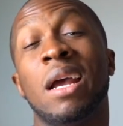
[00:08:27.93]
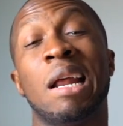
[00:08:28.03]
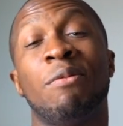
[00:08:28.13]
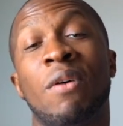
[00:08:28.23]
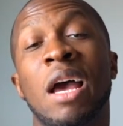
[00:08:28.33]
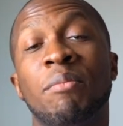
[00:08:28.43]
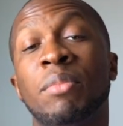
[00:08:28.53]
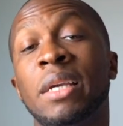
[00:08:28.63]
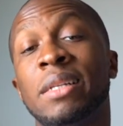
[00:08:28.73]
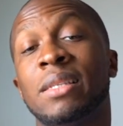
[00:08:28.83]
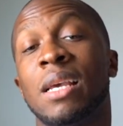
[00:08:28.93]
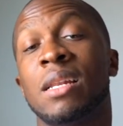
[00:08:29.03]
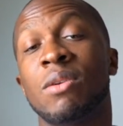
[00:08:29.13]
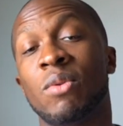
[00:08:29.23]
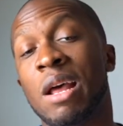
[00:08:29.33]
and I find beats,
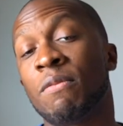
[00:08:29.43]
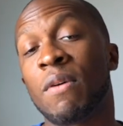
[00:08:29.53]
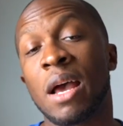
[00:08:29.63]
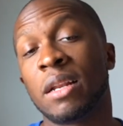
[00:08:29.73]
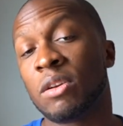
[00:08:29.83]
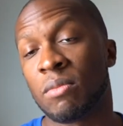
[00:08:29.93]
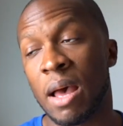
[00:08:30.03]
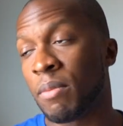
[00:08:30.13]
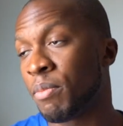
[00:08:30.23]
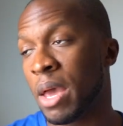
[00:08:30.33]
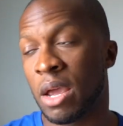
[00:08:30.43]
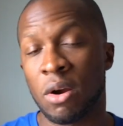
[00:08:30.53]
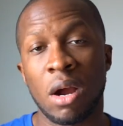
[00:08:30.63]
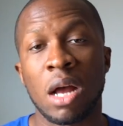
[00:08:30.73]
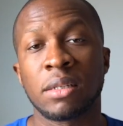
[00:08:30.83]
and then when I find them, I pay
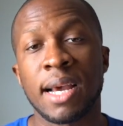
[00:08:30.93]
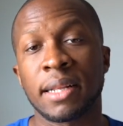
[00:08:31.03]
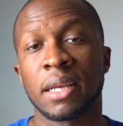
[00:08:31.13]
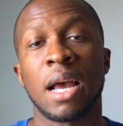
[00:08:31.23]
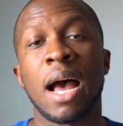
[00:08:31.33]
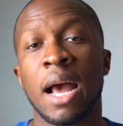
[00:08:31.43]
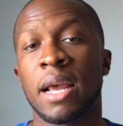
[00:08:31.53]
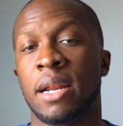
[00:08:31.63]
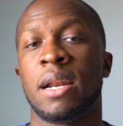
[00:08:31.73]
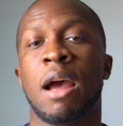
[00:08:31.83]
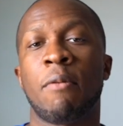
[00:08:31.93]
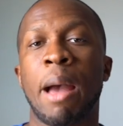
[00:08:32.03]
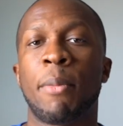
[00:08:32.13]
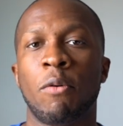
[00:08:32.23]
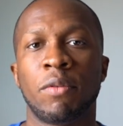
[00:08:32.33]
or contact the guy, and then I
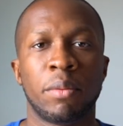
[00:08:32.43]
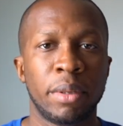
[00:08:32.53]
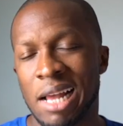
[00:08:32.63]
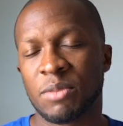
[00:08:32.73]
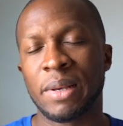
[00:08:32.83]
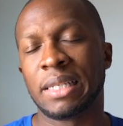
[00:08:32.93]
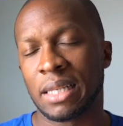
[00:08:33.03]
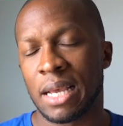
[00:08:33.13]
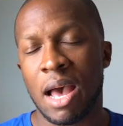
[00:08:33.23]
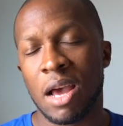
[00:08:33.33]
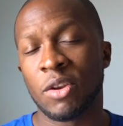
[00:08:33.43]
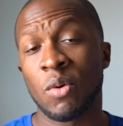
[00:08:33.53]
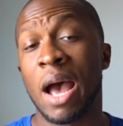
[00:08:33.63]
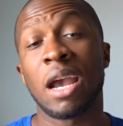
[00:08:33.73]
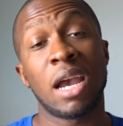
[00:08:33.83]
rap over the beat. That's basically how I
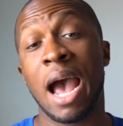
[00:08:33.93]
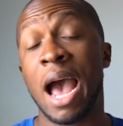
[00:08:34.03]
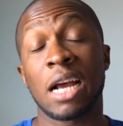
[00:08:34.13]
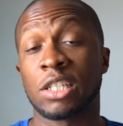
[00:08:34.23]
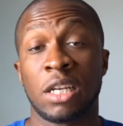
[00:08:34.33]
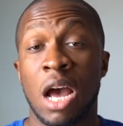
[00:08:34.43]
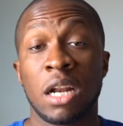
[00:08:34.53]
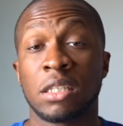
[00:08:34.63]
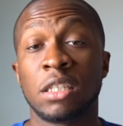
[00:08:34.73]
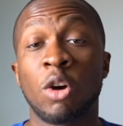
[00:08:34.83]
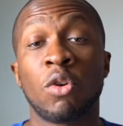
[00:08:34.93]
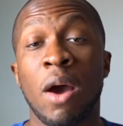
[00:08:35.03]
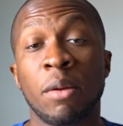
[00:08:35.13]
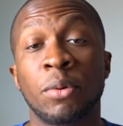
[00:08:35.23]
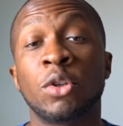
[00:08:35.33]
do. I, I actually honestly don't know
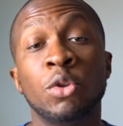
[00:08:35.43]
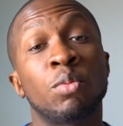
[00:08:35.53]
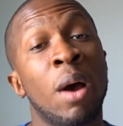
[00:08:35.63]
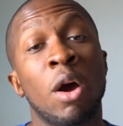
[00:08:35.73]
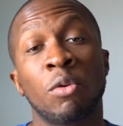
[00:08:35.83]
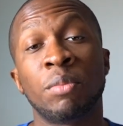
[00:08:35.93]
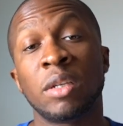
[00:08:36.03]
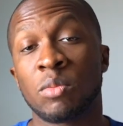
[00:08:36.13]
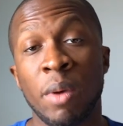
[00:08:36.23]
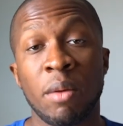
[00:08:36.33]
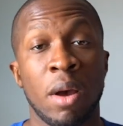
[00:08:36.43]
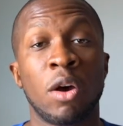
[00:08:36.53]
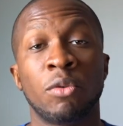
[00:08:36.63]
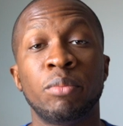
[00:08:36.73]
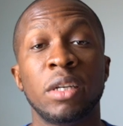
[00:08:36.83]
how to produce my own beats, make my
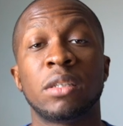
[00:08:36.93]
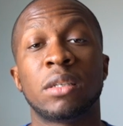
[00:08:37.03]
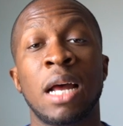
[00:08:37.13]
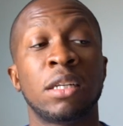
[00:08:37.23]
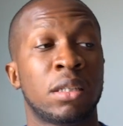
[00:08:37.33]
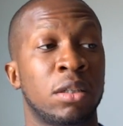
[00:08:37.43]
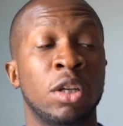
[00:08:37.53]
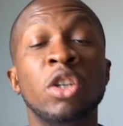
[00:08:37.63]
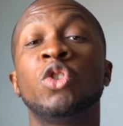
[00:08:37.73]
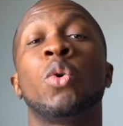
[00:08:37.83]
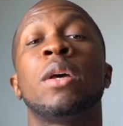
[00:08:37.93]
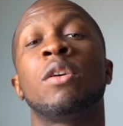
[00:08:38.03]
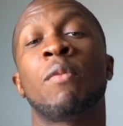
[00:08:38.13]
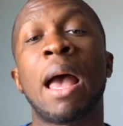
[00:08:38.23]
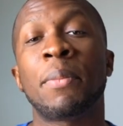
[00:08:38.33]
own beats. I just enjoy
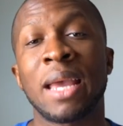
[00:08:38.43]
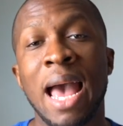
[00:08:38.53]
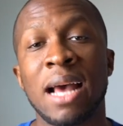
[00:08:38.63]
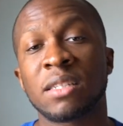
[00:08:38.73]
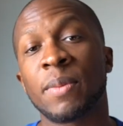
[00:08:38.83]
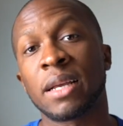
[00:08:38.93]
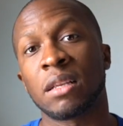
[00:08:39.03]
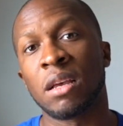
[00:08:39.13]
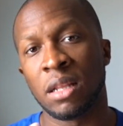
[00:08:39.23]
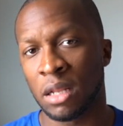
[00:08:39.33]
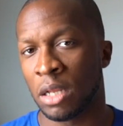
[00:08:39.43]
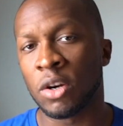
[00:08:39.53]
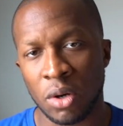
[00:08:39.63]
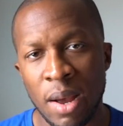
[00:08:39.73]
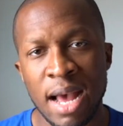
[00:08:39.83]
the rapping aspect and the
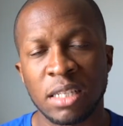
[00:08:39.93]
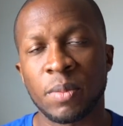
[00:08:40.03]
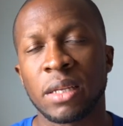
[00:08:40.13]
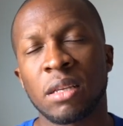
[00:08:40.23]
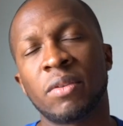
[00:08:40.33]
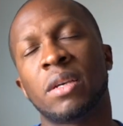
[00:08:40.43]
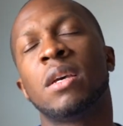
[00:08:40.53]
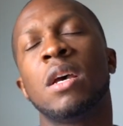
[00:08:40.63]
lyrical aspect of it.